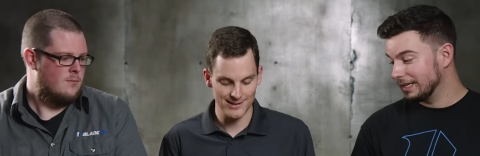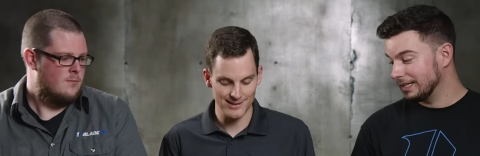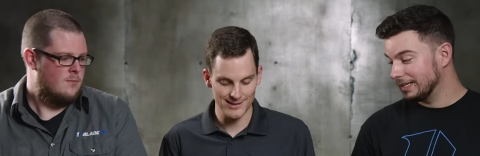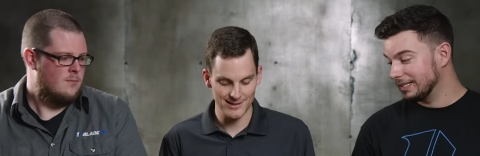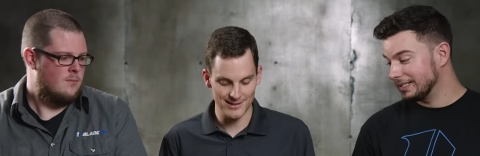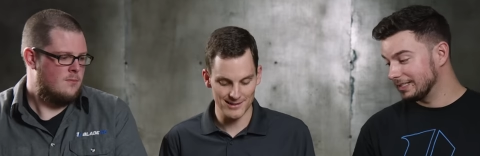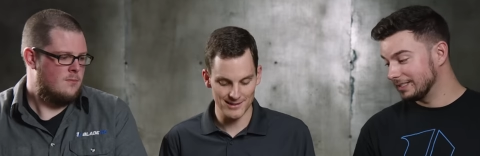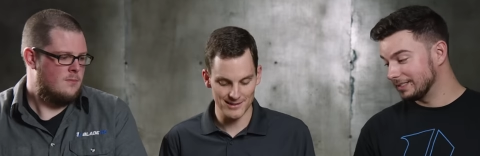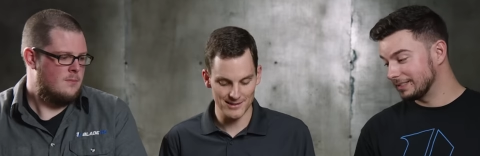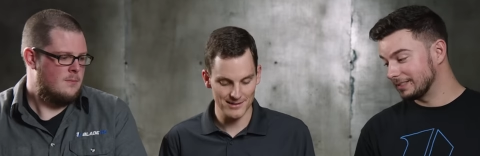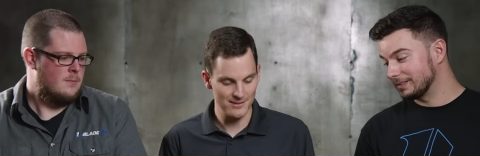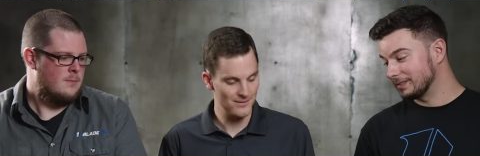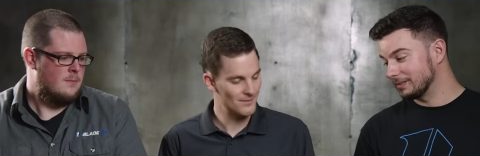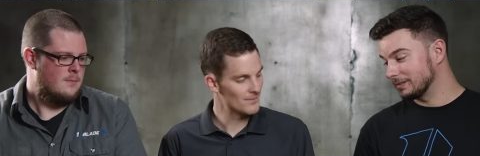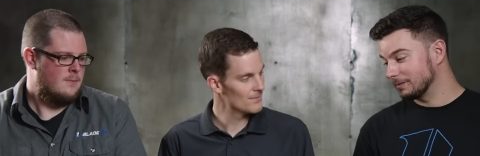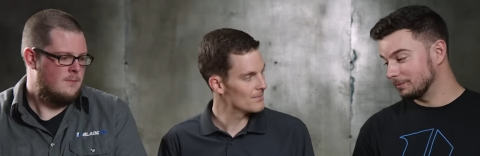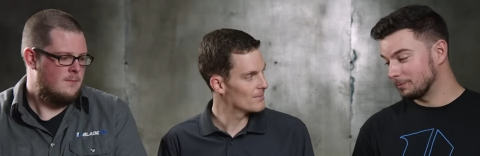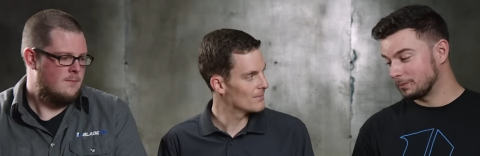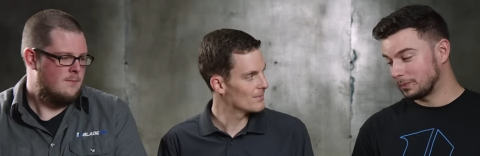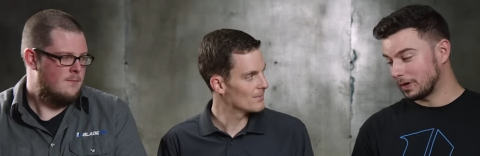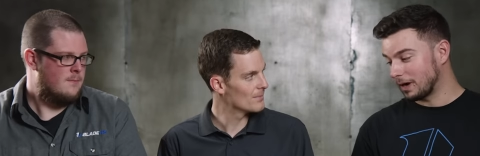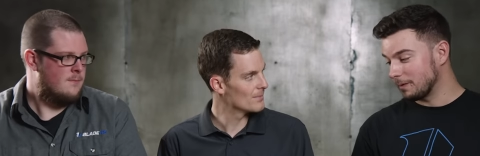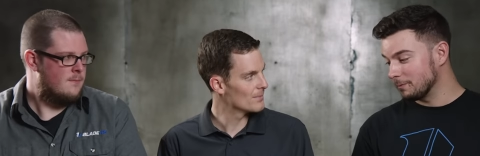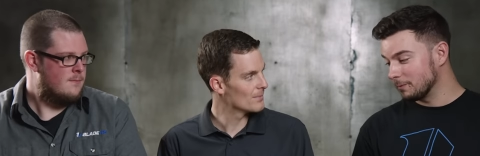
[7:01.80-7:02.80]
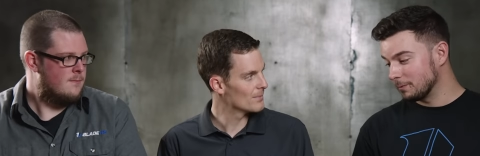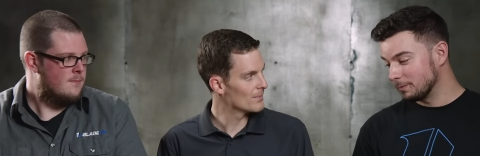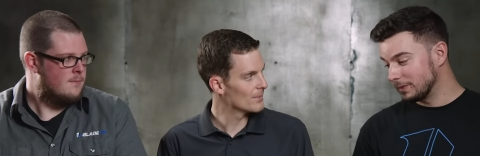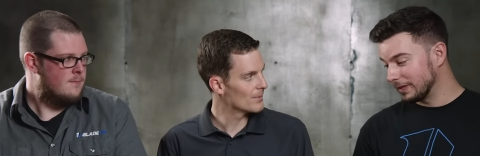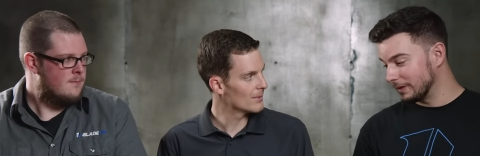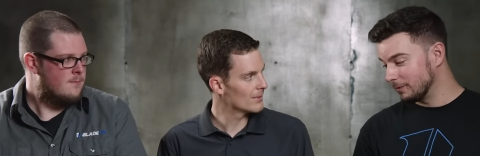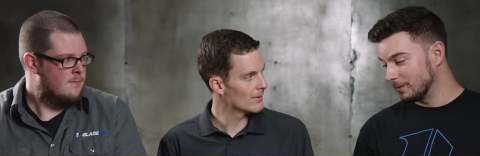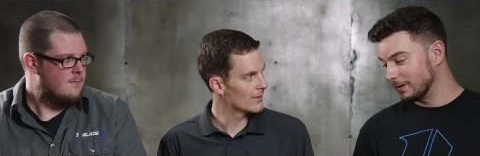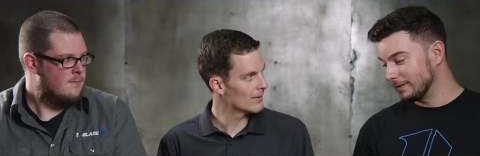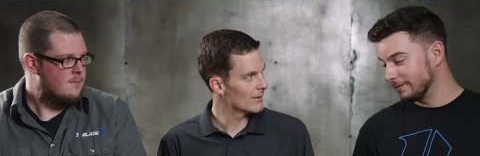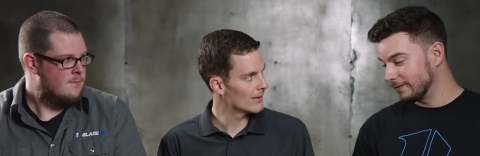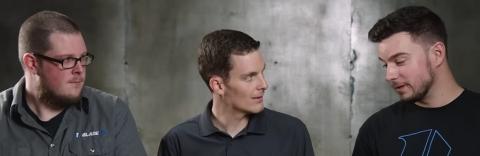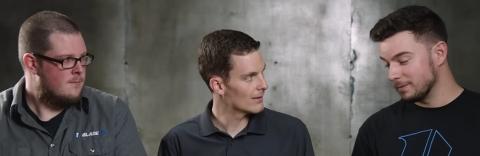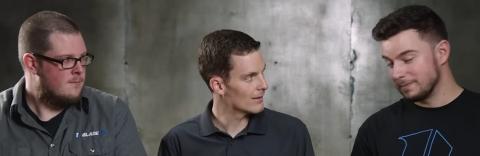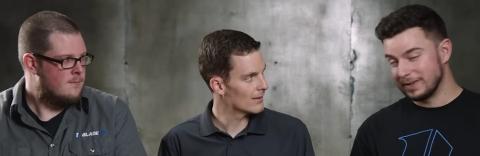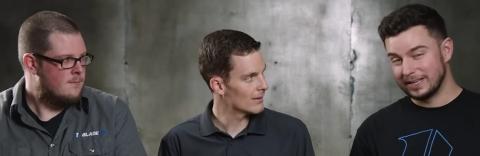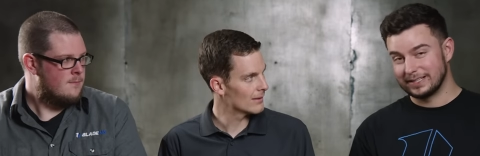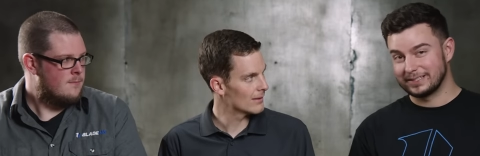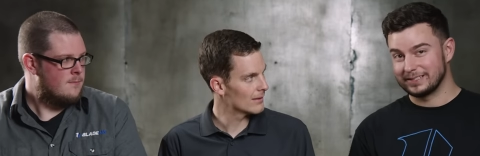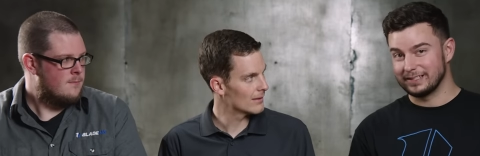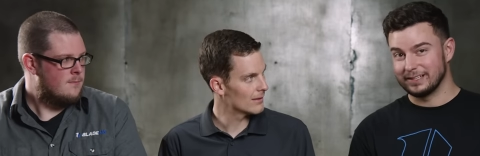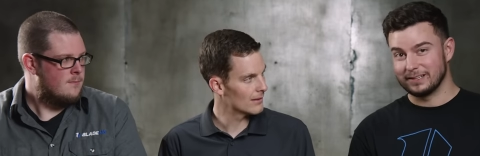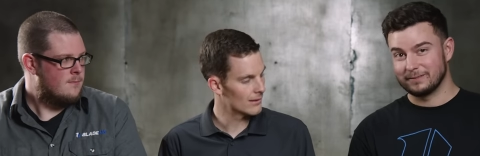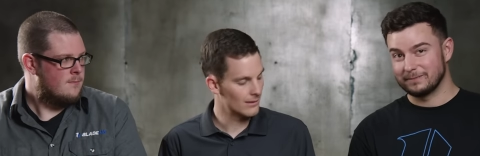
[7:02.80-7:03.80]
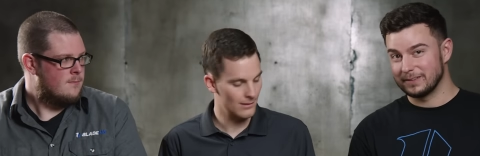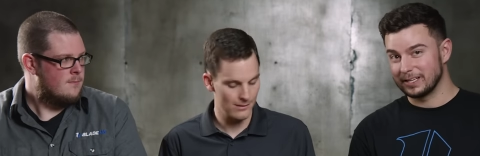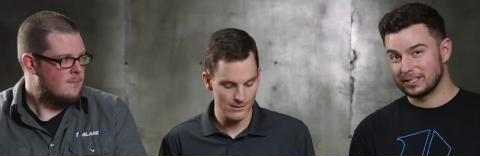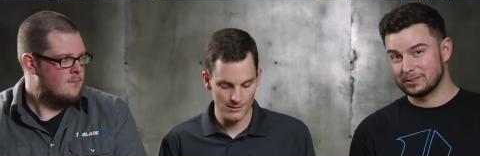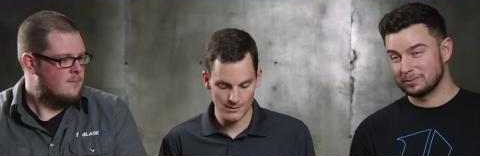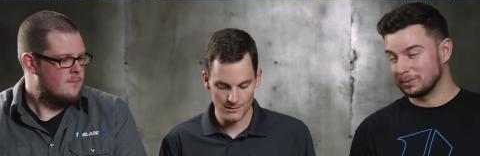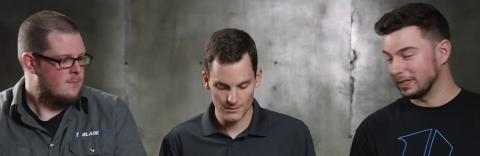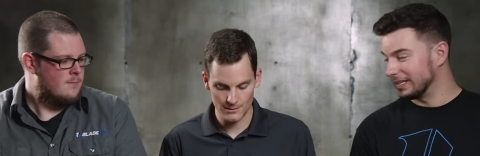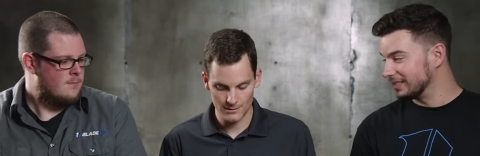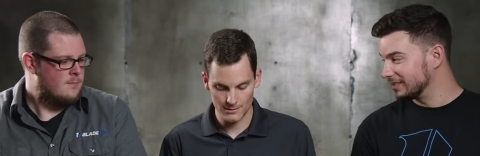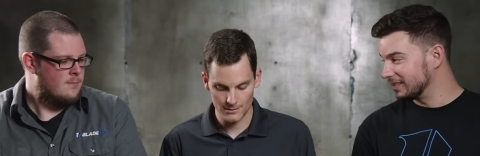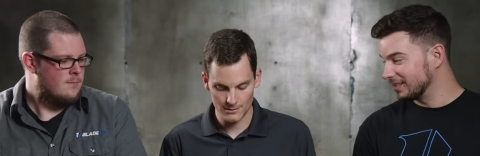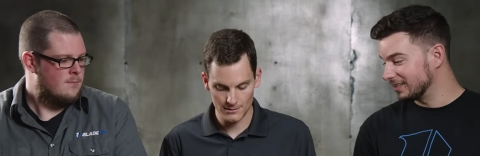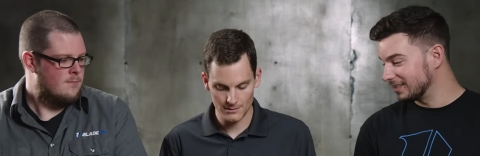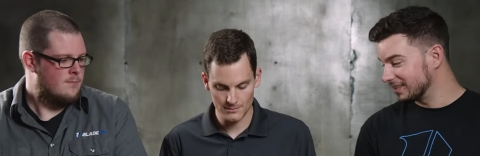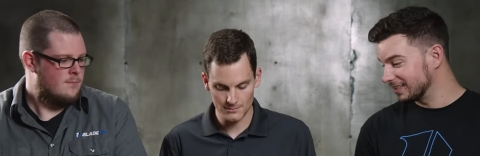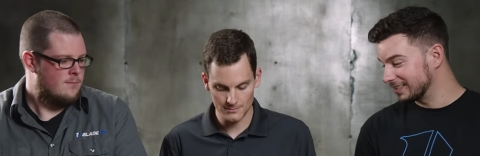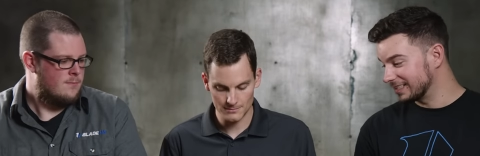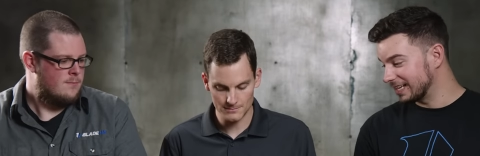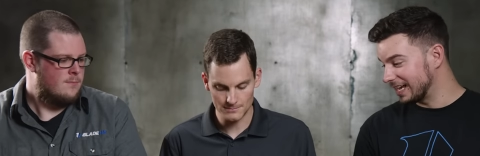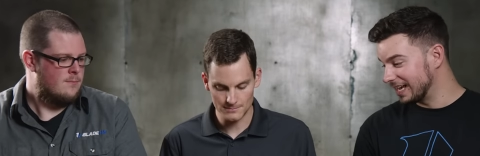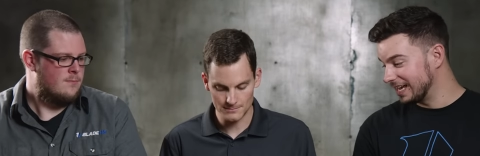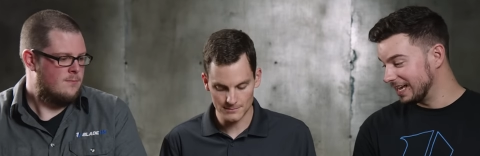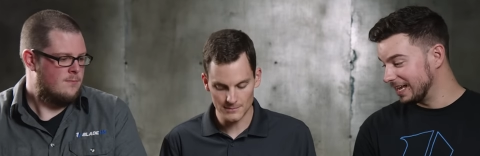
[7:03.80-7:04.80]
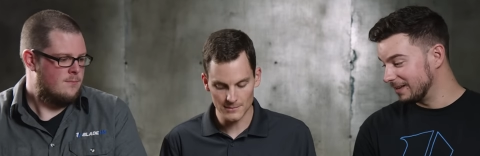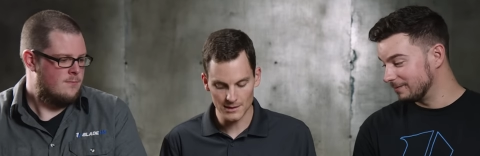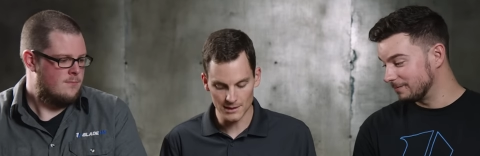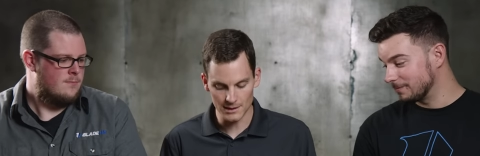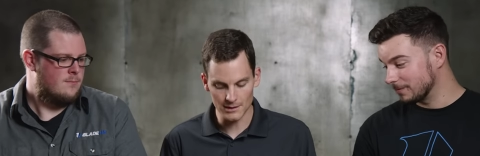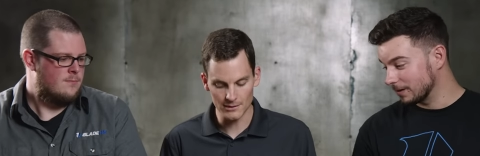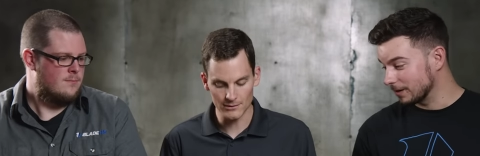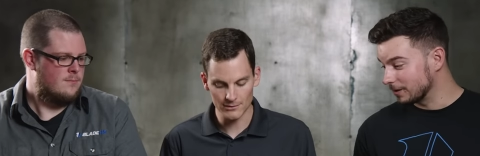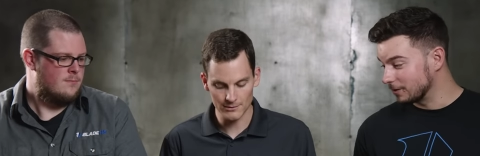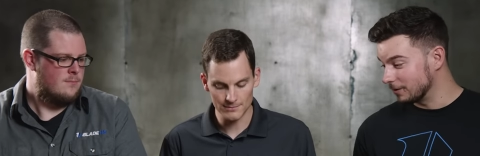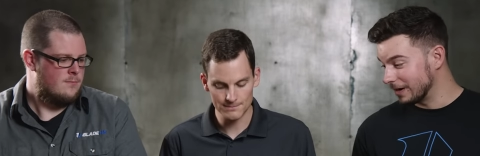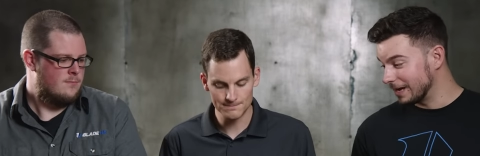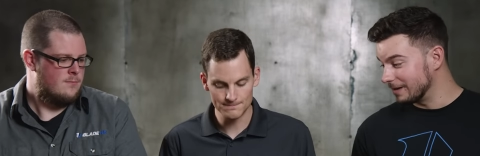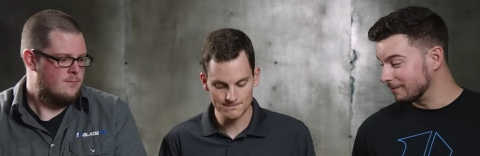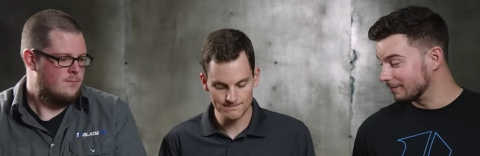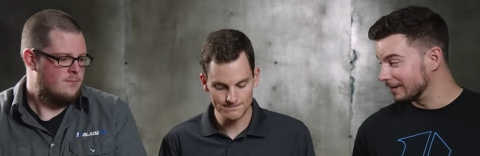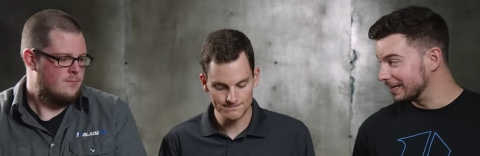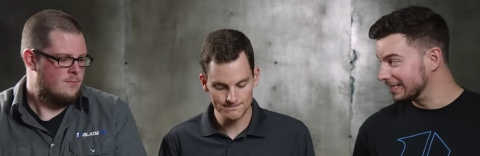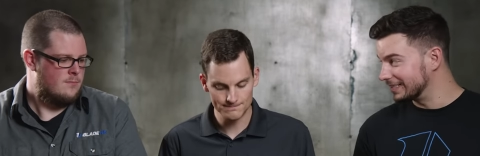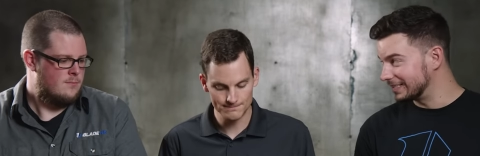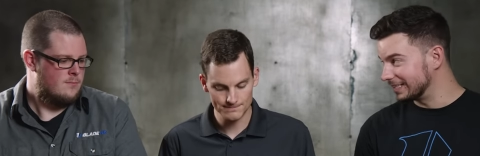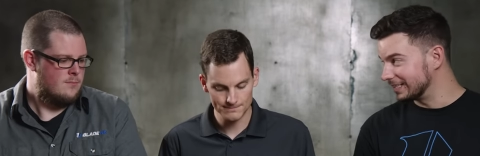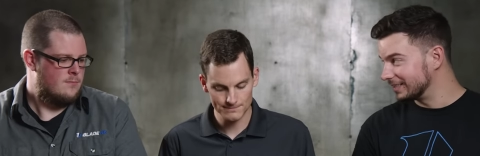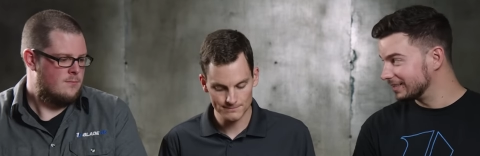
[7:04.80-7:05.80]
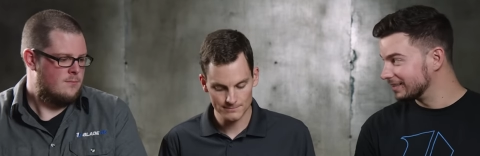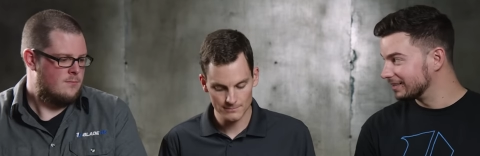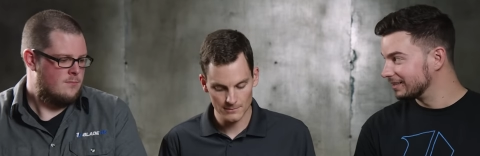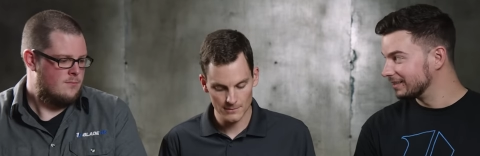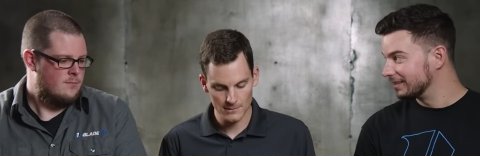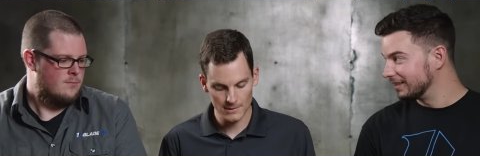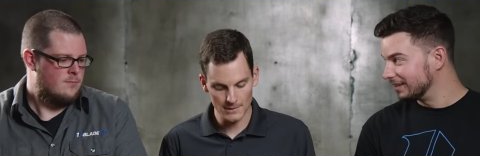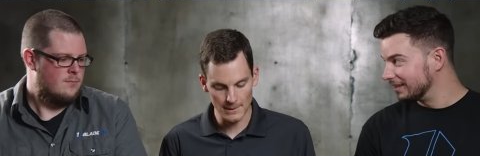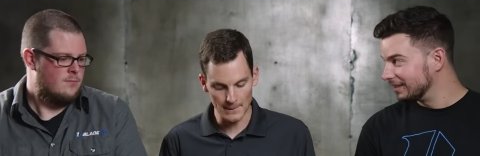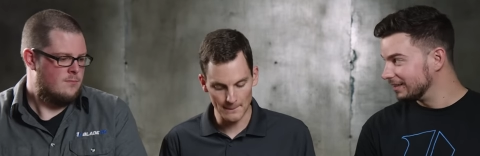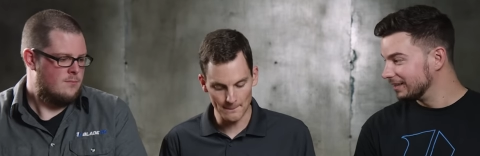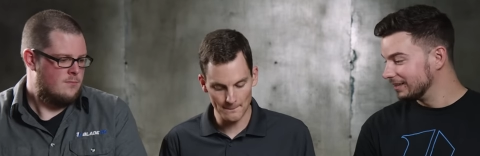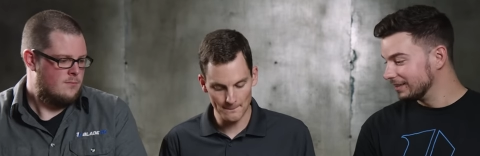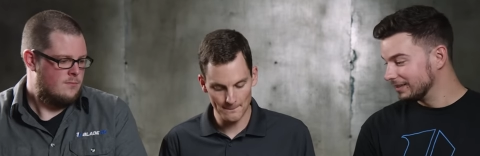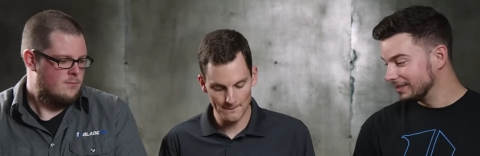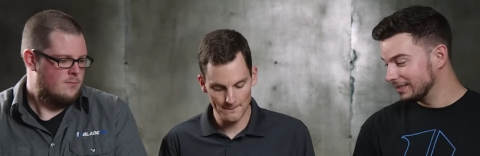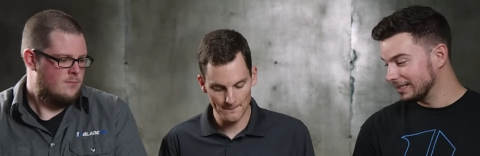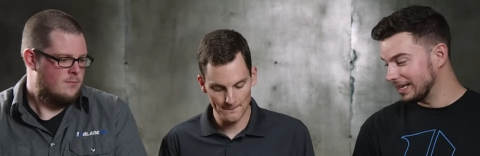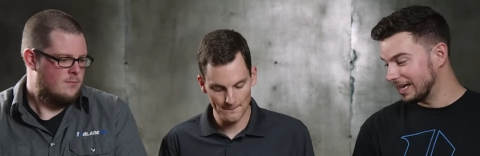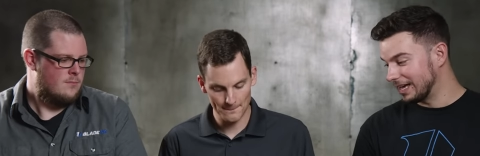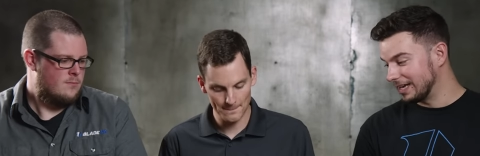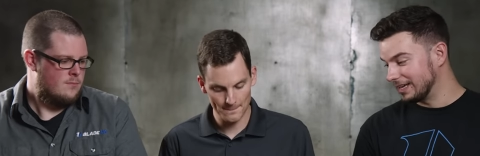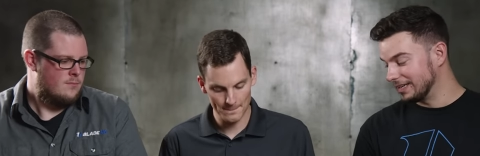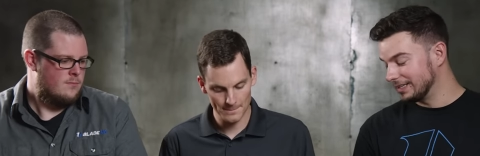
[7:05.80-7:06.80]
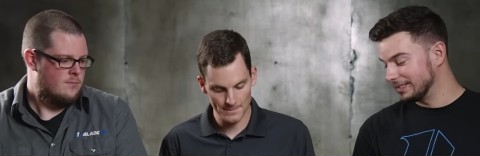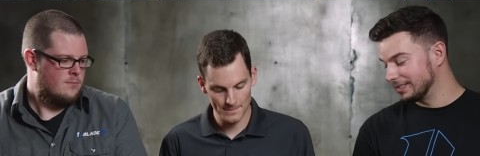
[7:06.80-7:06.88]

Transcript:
Speaker 1: It is probably one of the best-selling fixed blades on our site, and for great reason. Yep. Yeah,